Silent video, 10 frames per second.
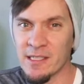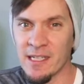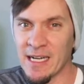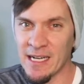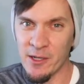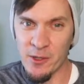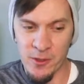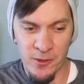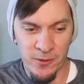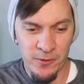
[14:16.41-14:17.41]
Like I
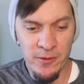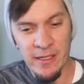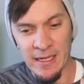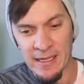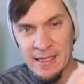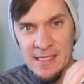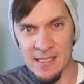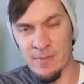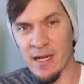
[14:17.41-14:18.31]
know this is my